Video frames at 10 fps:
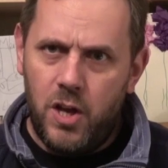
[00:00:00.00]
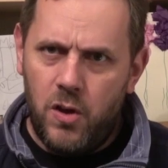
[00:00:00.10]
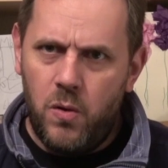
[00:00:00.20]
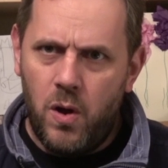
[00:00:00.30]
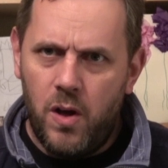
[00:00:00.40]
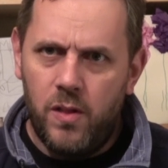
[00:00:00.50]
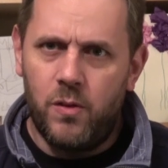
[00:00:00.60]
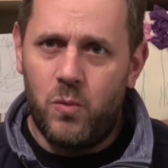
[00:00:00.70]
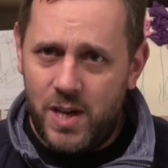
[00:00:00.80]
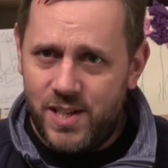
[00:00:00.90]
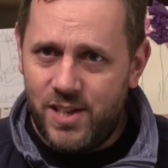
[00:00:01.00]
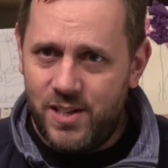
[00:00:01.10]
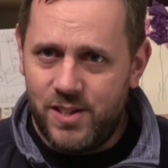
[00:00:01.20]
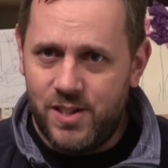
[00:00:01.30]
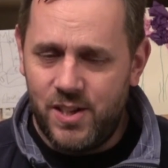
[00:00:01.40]
you the
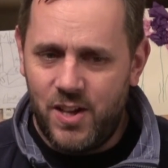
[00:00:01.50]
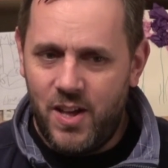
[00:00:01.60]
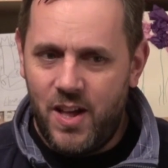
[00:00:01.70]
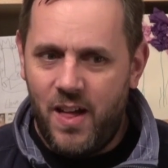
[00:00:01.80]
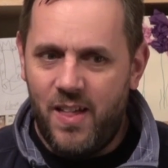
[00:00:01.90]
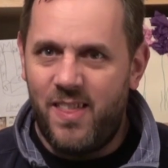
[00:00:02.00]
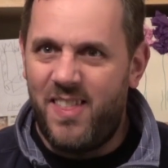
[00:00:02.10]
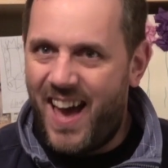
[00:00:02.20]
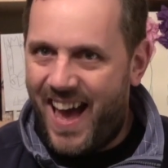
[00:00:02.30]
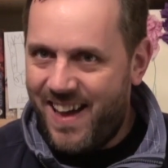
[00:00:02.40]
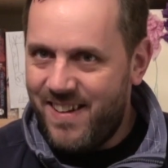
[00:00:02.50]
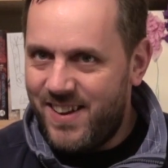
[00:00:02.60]
reasons that